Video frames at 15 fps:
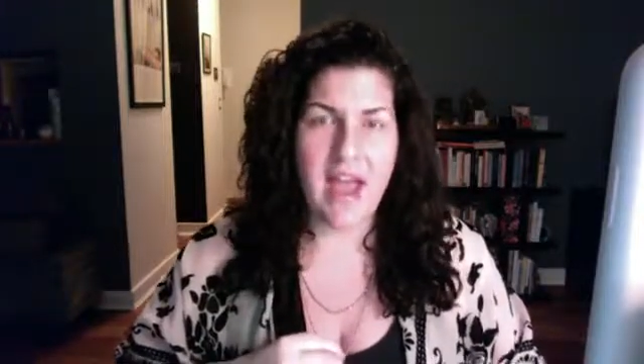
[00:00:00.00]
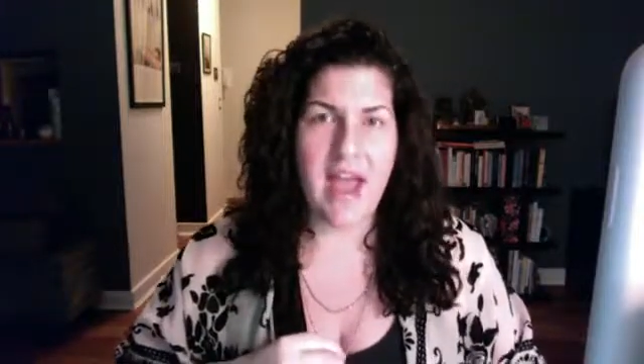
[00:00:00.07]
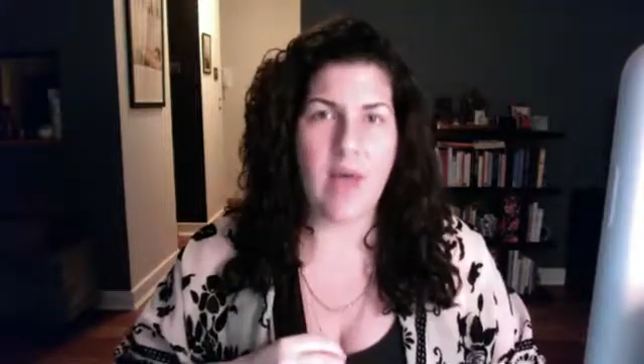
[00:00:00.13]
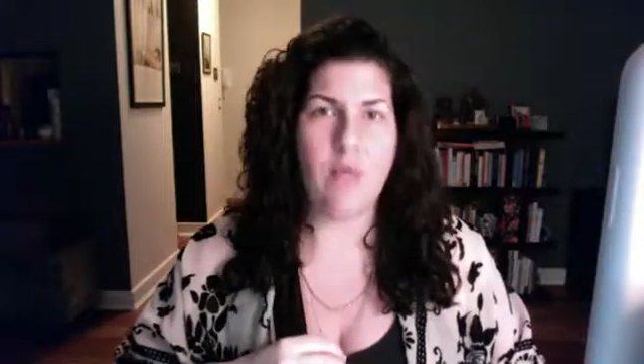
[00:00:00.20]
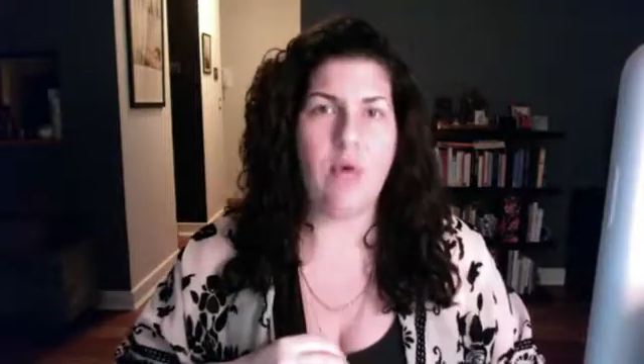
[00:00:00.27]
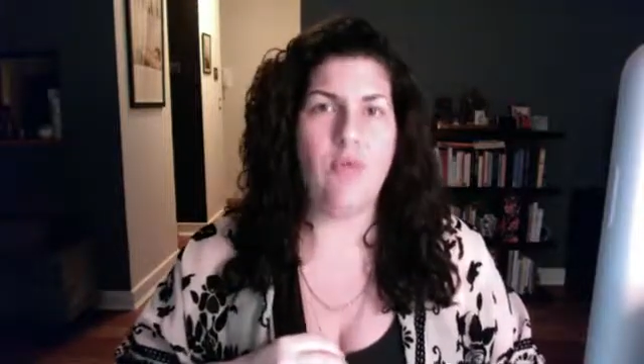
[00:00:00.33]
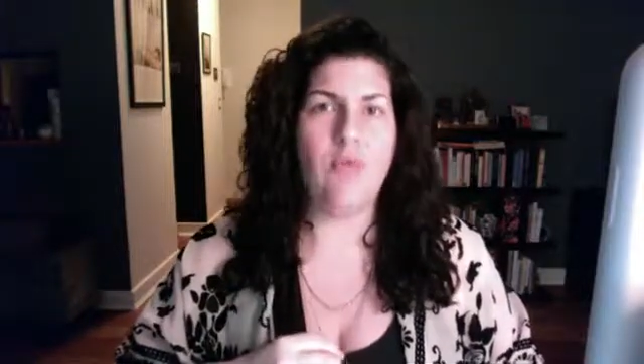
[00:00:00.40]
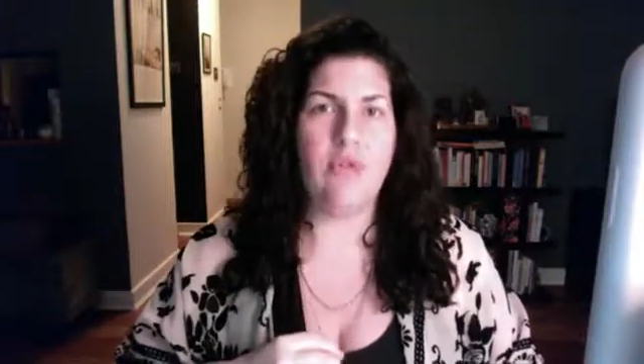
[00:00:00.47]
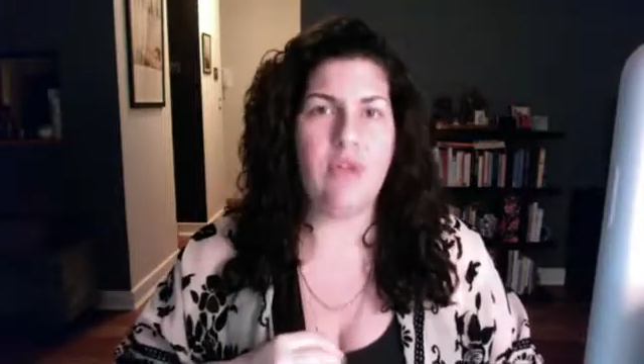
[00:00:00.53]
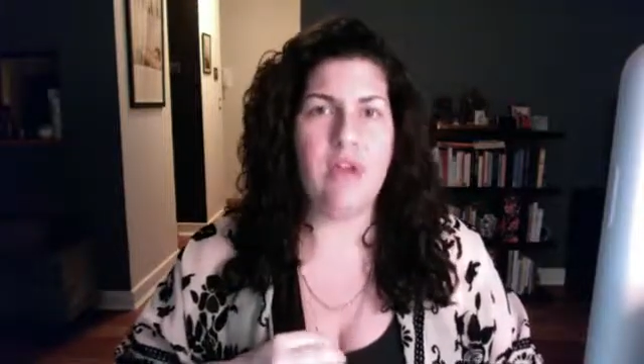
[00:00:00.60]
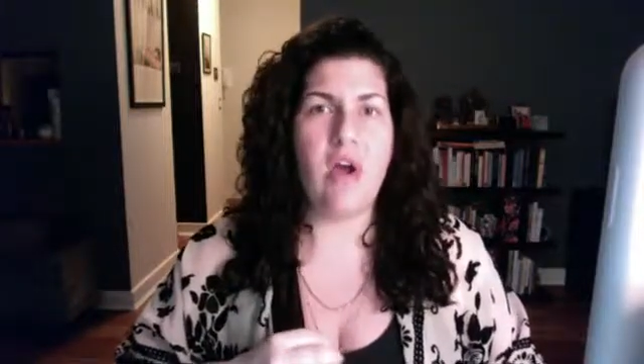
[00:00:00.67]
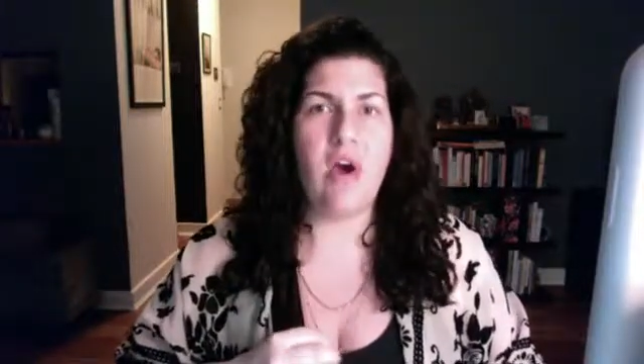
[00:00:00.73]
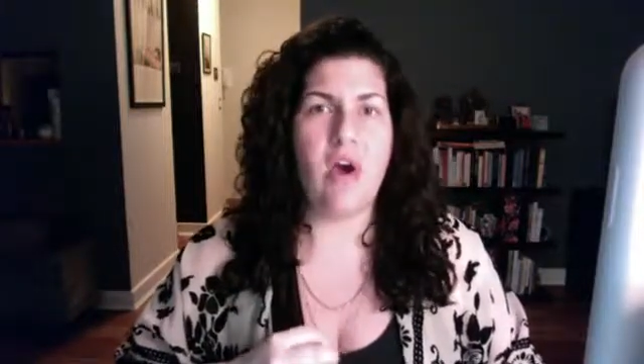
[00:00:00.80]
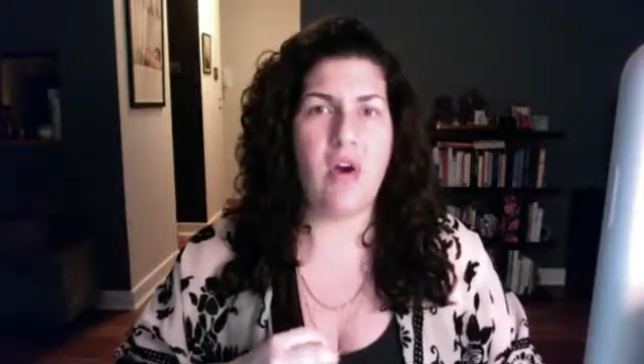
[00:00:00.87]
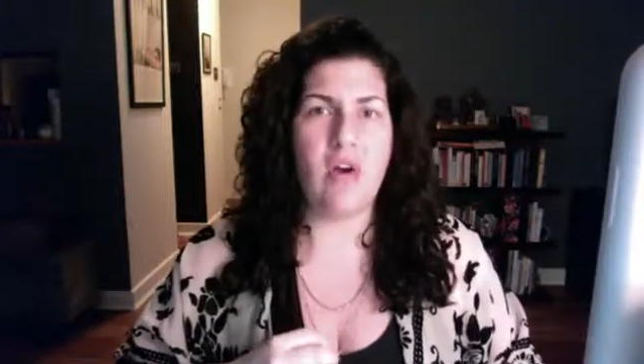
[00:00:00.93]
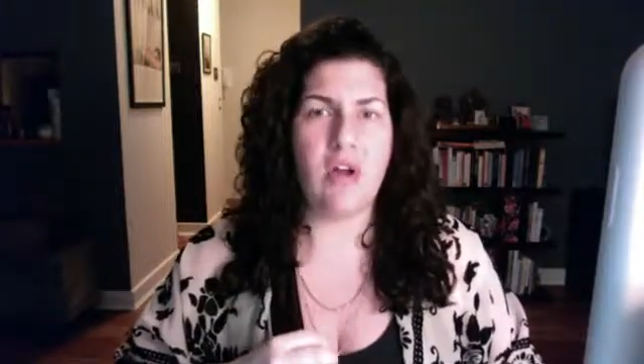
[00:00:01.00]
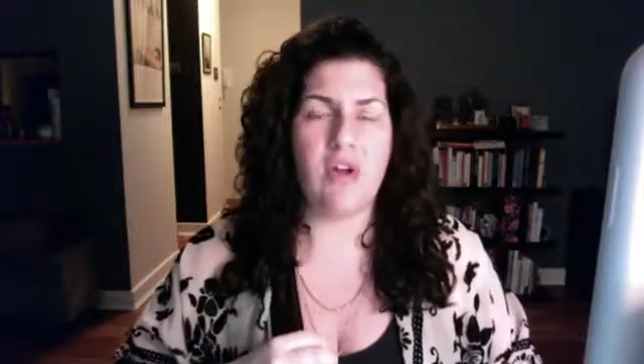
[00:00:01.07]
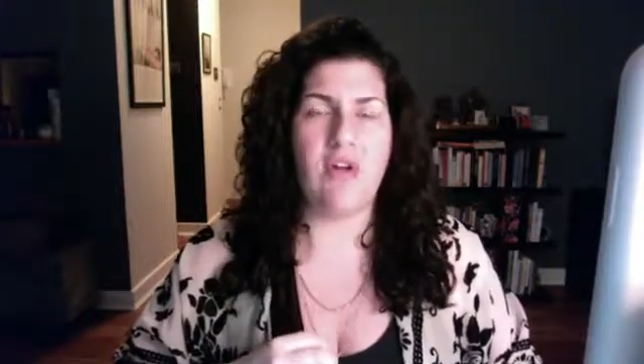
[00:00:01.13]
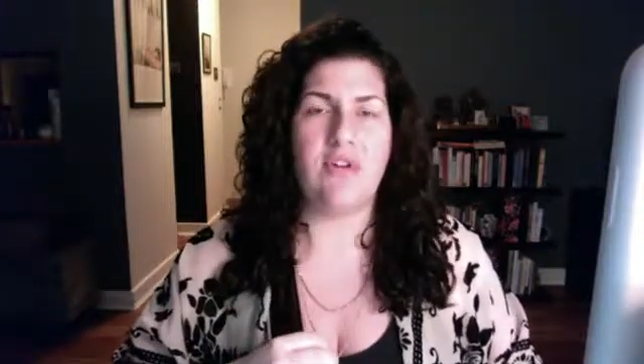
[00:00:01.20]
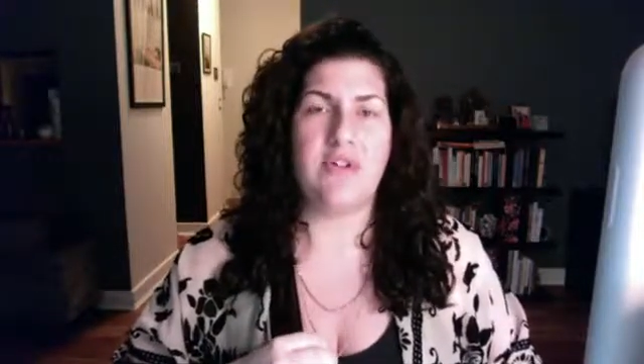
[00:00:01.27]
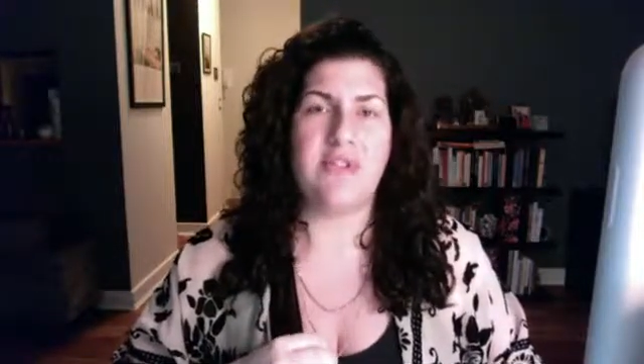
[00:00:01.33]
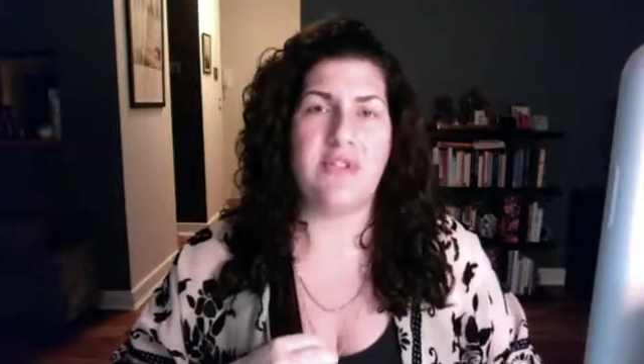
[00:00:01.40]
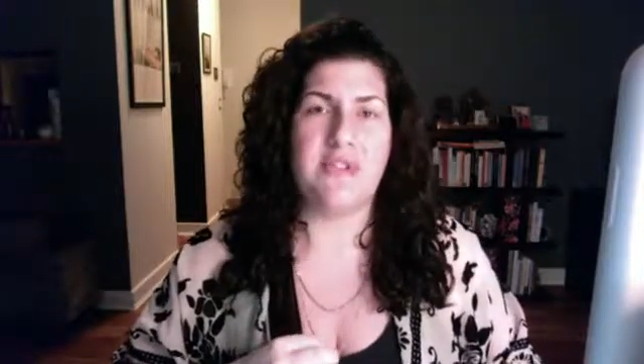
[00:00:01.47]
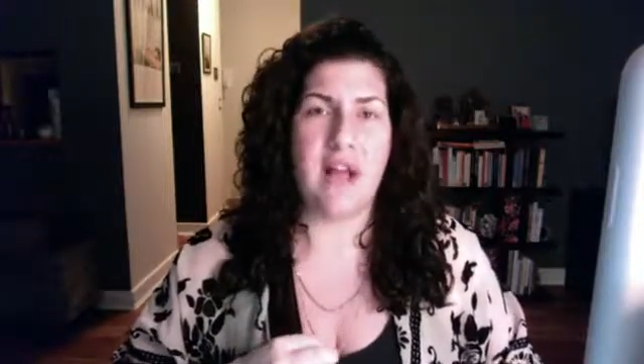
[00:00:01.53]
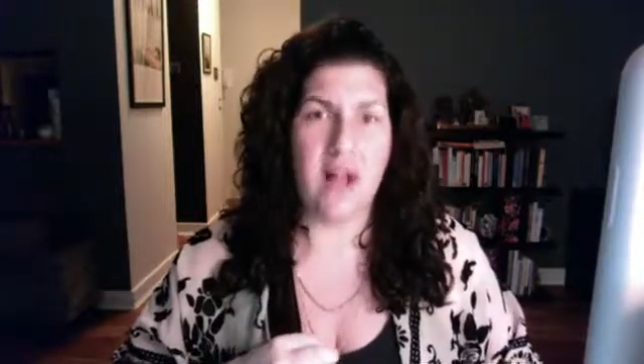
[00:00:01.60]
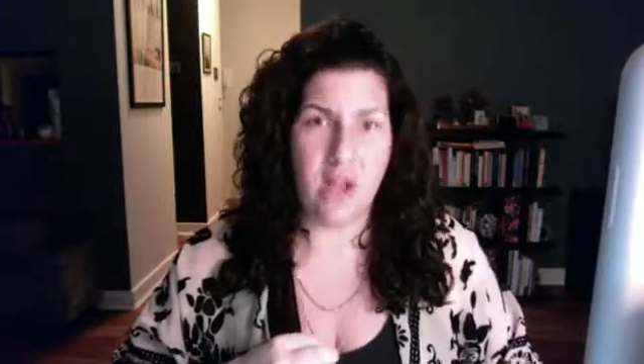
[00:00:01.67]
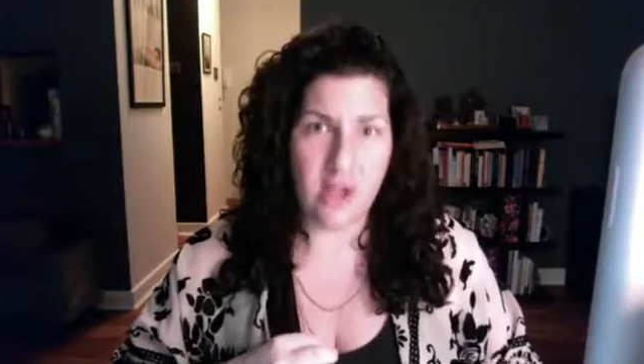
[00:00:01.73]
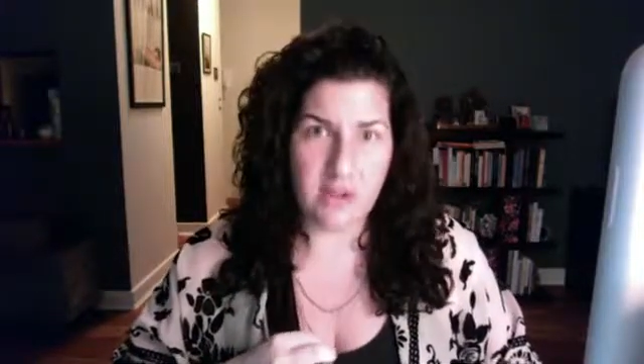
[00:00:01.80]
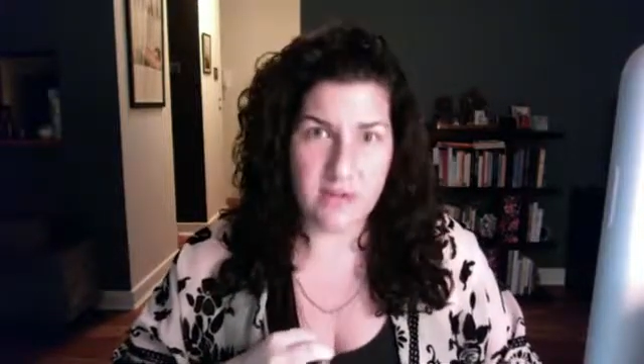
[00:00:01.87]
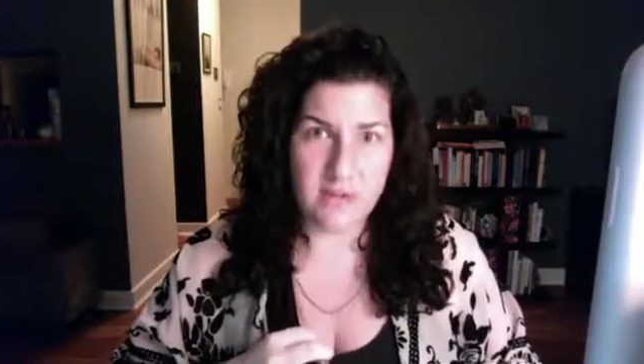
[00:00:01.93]
And we're really hard on
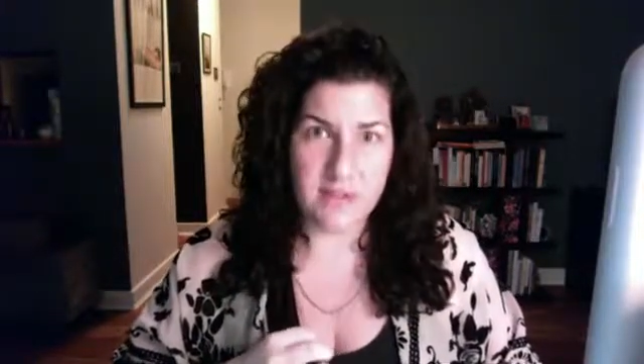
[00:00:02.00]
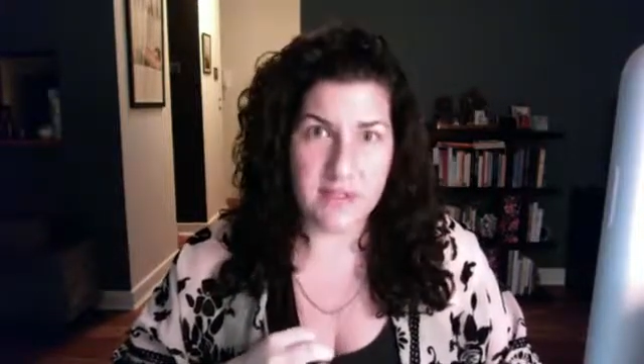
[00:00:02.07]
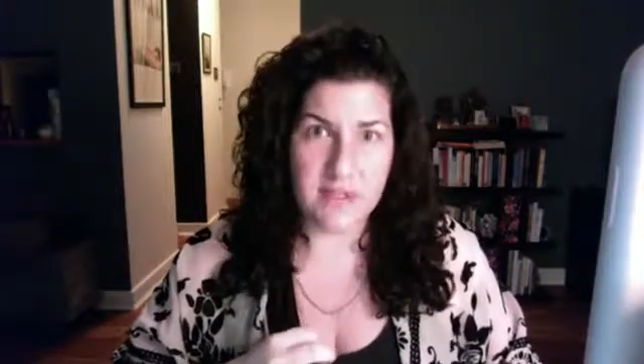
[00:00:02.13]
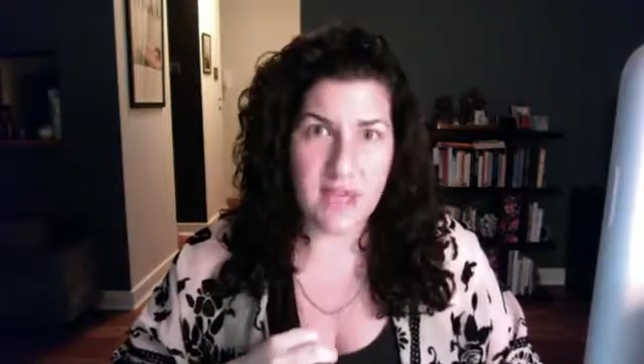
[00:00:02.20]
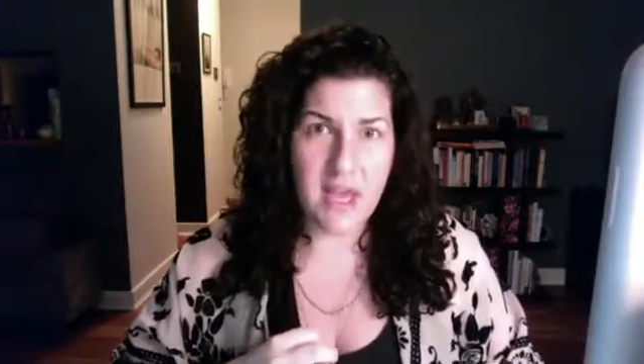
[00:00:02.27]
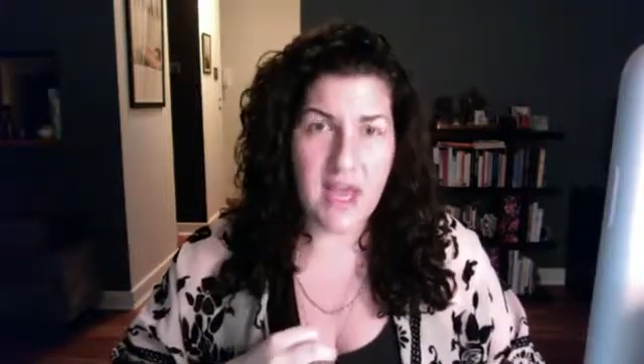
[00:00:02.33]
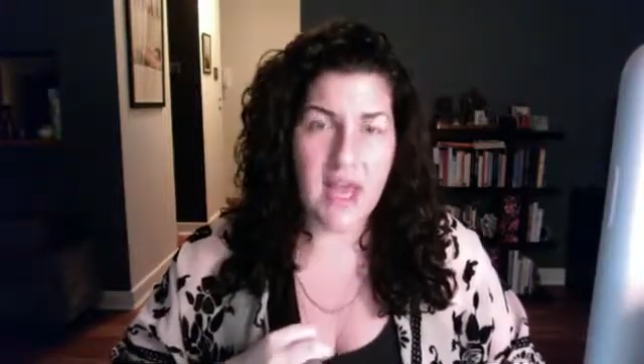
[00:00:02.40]
ourselves,